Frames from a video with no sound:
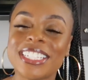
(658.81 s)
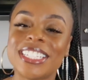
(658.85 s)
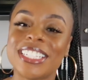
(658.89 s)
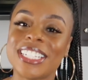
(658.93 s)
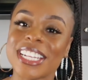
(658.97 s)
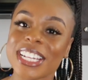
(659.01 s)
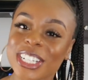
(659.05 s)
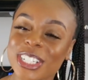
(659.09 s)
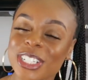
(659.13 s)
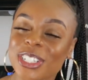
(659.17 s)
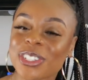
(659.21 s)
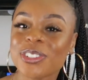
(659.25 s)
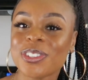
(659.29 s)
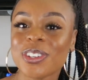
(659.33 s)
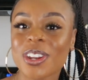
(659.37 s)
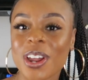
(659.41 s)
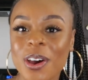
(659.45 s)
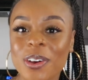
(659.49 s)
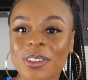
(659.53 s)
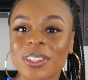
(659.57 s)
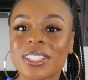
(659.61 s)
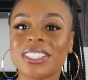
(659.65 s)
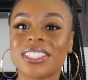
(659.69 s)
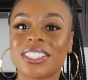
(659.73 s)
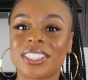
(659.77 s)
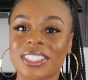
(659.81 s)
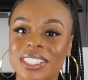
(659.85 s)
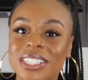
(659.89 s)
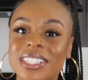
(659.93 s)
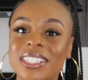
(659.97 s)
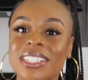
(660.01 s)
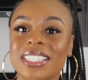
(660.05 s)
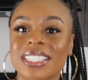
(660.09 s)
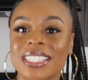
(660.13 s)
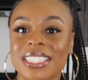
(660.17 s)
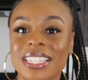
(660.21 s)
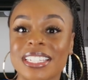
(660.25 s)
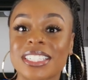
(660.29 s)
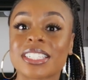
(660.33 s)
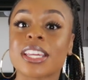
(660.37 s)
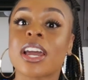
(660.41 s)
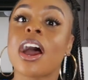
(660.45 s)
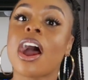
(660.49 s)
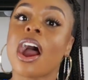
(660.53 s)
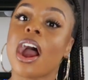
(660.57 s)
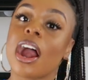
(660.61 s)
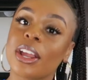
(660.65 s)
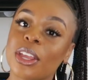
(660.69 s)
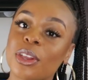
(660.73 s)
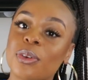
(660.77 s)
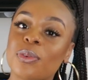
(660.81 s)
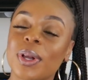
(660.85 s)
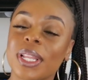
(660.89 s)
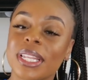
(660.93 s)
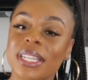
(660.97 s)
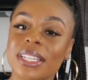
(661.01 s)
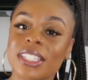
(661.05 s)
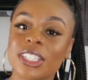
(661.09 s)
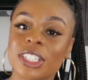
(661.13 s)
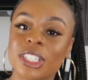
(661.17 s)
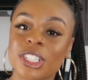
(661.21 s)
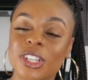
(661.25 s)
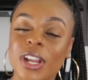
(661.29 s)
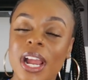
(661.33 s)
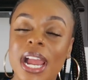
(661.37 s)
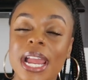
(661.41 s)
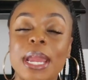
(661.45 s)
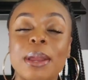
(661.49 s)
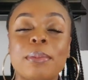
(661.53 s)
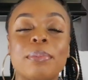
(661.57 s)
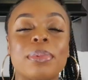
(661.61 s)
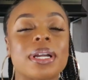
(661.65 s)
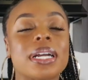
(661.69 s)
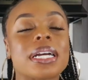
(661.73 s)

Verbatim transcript: Did you know the jug, sis? Are you willing to try it?